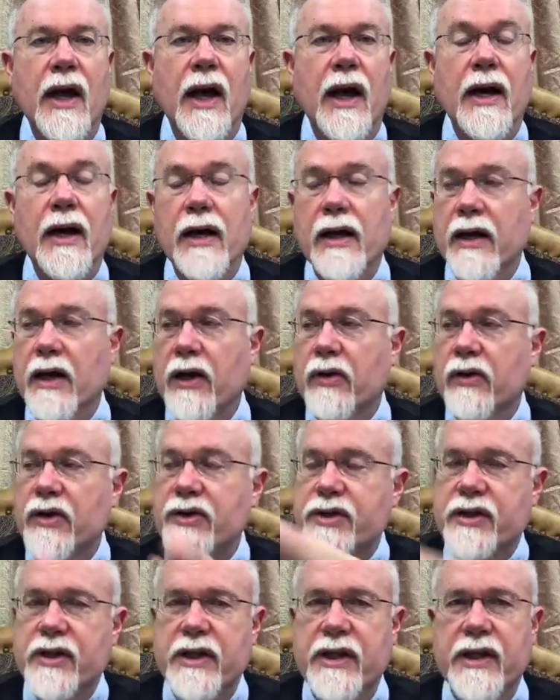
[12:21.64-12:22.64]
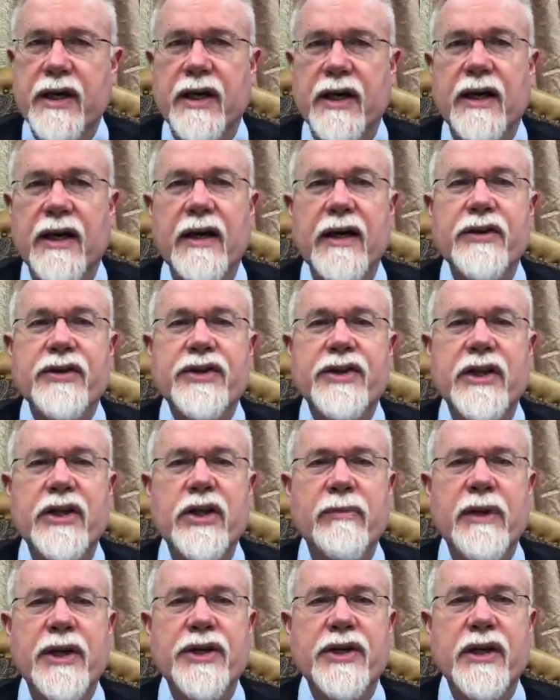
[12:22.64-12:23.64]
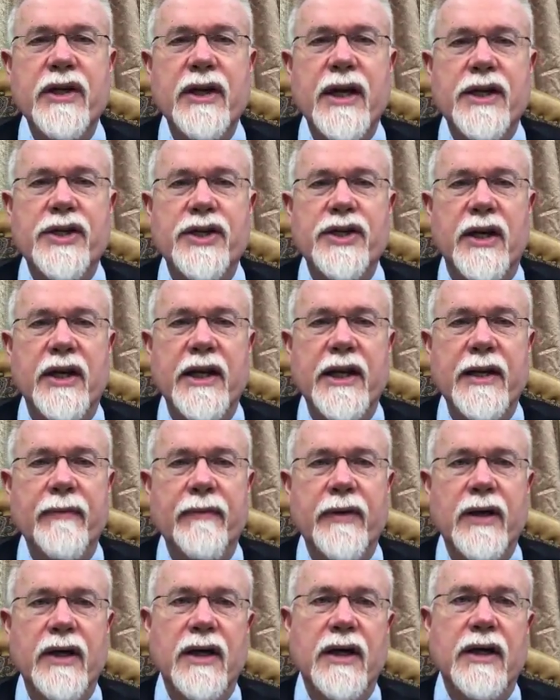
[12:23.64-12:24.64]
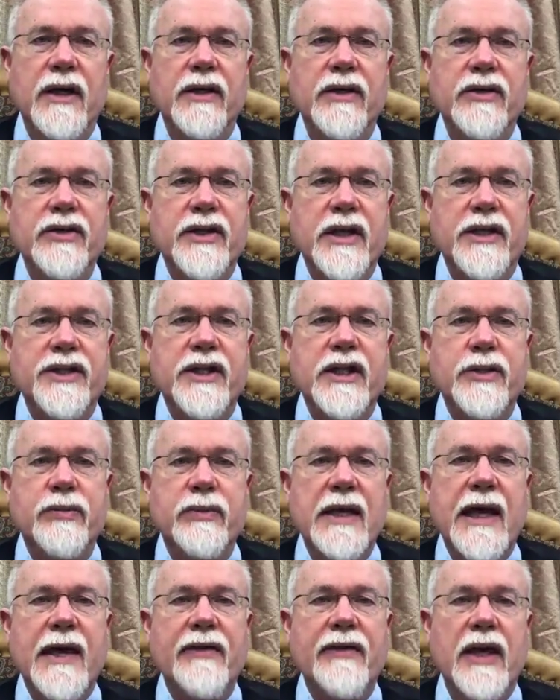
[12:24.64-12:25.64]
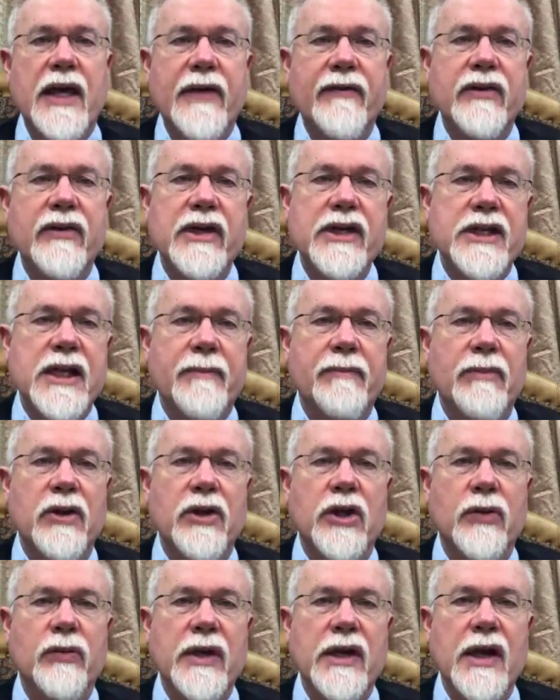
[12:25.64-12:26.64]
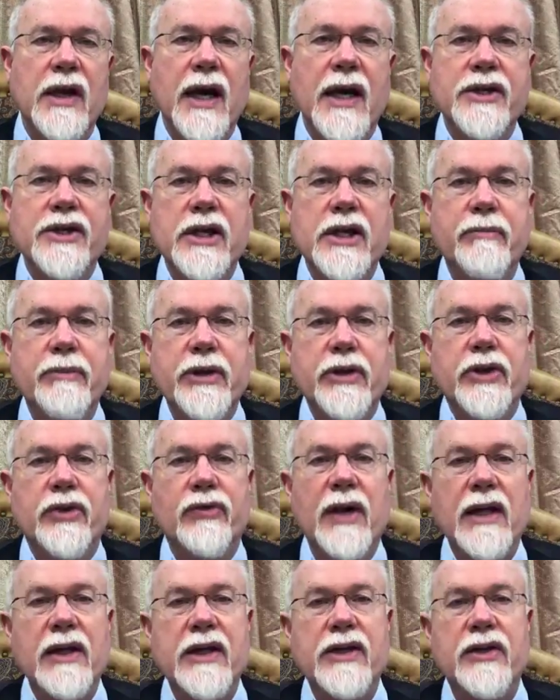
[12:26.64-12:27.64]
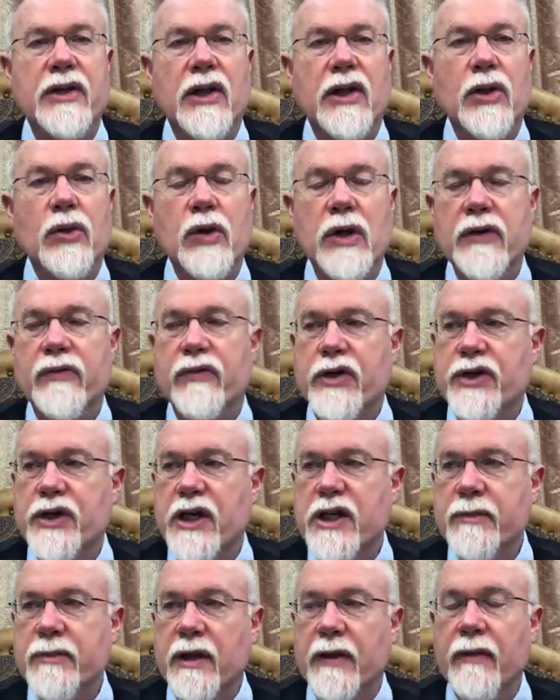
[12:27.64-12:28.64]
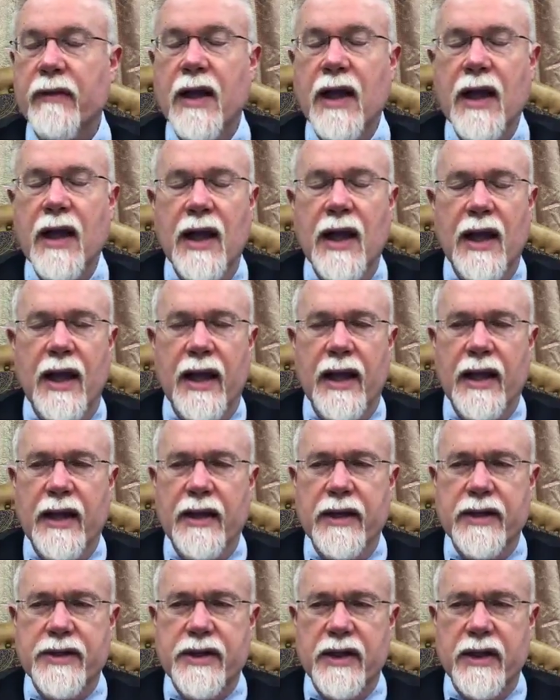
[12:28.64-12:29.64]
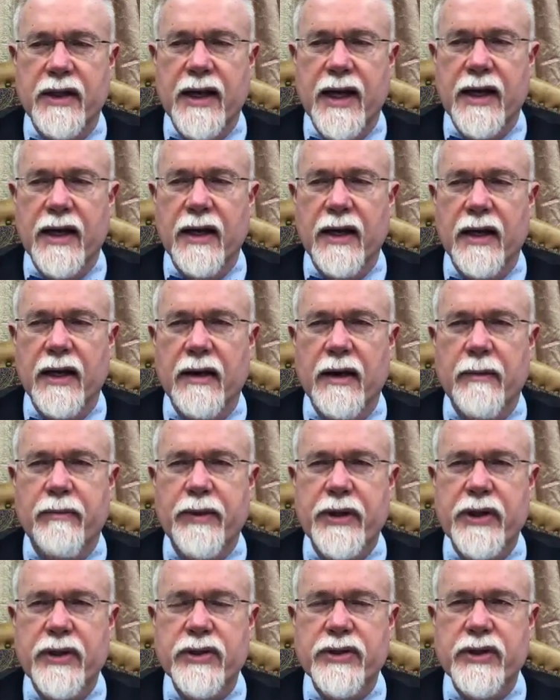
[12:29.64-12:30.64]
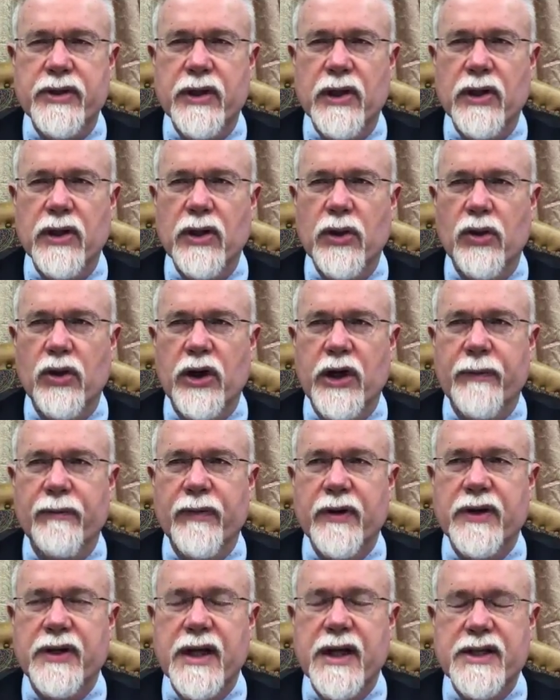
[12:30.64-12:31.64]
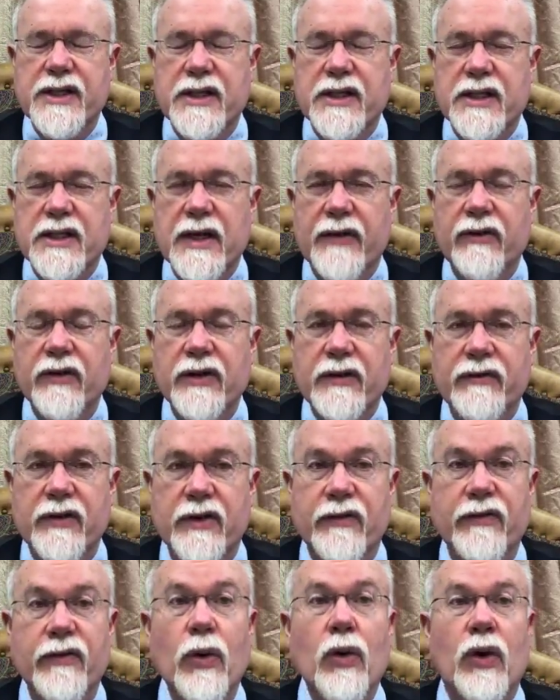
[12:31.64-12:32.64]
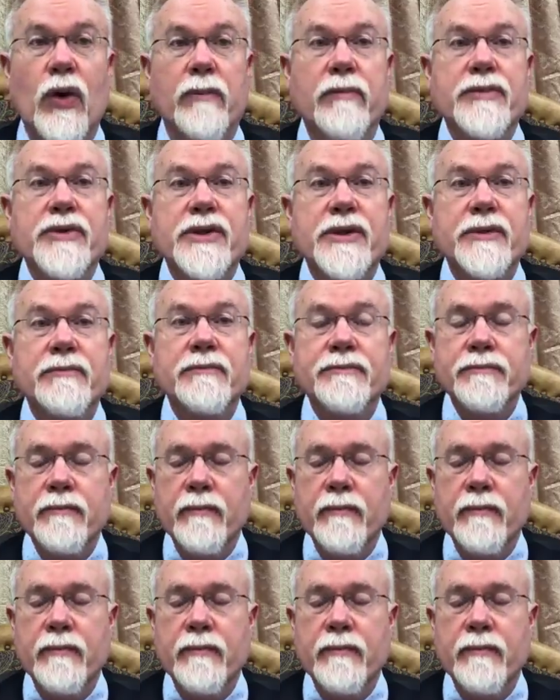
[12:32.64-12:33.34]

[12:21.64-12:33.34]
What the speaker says: And of course, interesting you mentioned that, Johnny. You said, since we have the heavenly temple, could we not appeal directly to the Lord for judgment? And that appeal to the Lord takes several different forms.